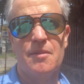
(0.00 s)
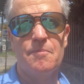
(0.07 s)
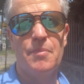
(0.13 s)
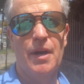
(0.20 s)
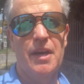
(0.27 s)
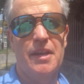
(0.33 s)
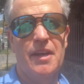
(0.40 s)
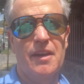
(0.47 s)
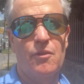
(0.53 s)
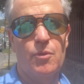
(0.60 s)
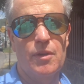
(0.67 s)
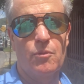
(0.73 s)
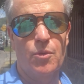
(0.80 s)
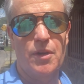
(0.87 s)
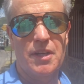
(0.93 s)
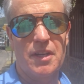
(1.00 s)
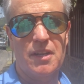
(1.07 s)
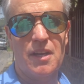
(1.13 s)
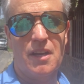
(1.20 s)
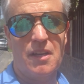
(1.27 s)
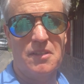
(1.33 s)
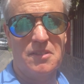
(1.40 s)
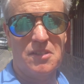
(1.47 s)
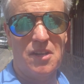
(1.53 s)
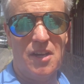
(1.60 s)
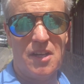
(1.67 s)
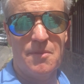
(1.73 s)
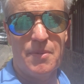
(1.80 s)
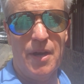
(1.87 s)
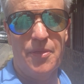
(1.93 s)
But we're going to
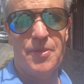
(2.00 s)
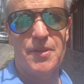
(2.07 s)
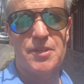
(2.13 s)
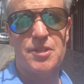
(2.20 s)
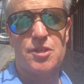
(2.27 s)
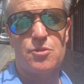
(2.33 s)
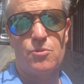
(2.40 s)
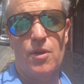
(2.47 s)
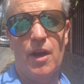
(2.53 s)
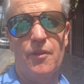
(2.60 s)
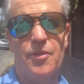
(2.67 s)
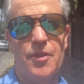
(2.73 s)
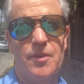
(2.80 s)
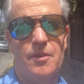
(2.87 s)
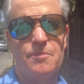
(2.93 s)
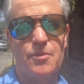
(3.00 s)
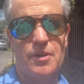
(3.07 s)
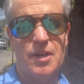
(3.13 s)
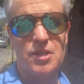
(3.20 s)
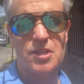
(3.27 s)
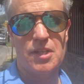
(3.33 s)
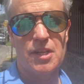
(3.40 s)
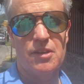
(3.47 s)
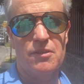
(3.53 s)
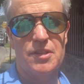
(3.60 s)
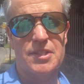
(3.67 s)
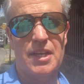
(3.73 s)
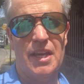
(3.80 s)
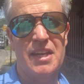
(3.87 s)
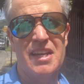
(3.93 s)
talk about this throughout the production here,
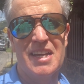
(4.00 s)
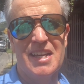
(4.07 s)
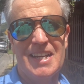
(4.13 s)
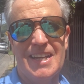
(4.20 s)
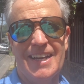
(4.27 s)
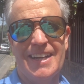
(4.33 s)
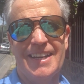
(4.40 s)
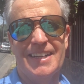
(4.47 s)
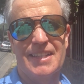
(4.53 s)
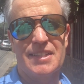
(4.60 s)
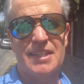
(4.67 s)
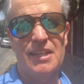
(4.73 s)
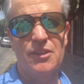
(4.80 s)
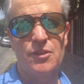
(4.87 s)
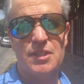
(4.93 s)
is that St.